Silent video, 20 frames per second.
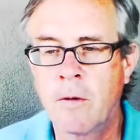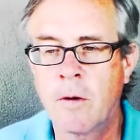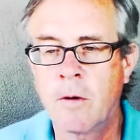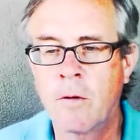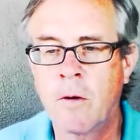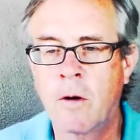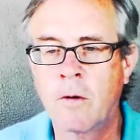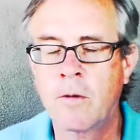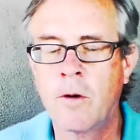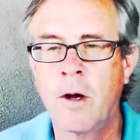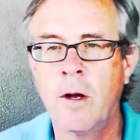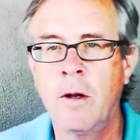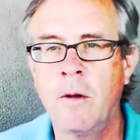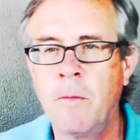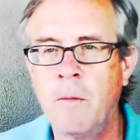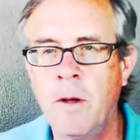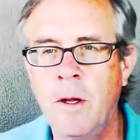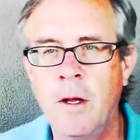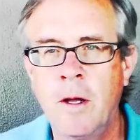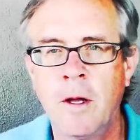or we're all trying
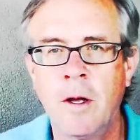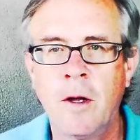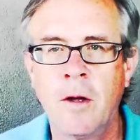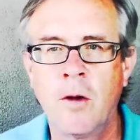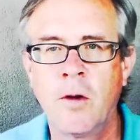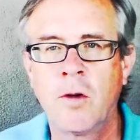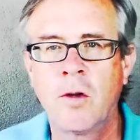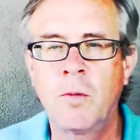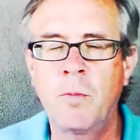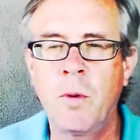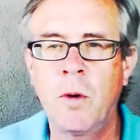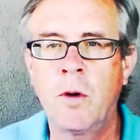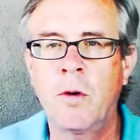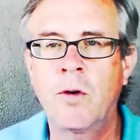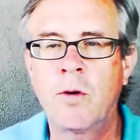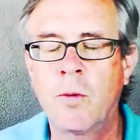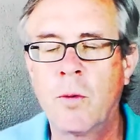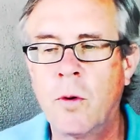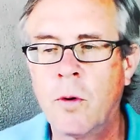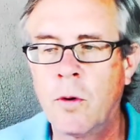to be
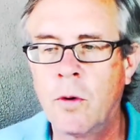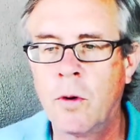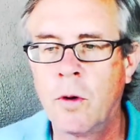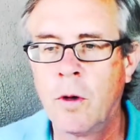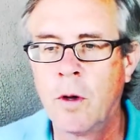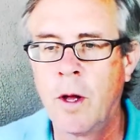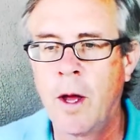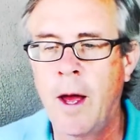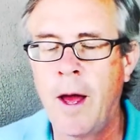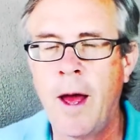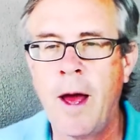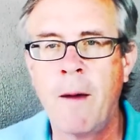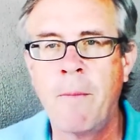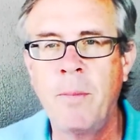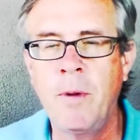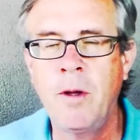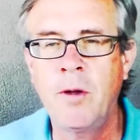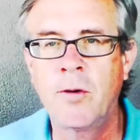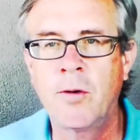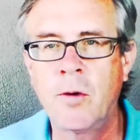spiritual
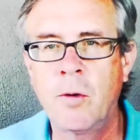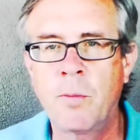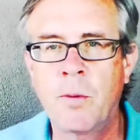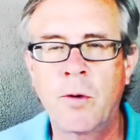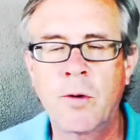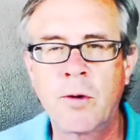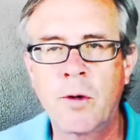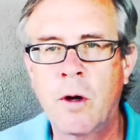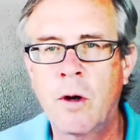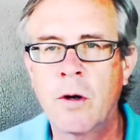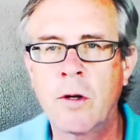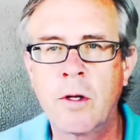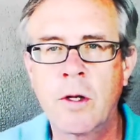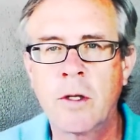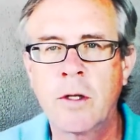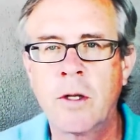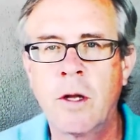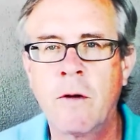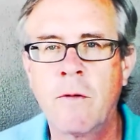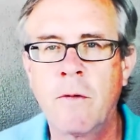happy superstars
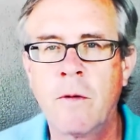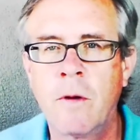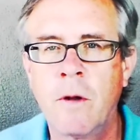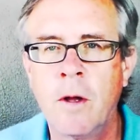and stuff.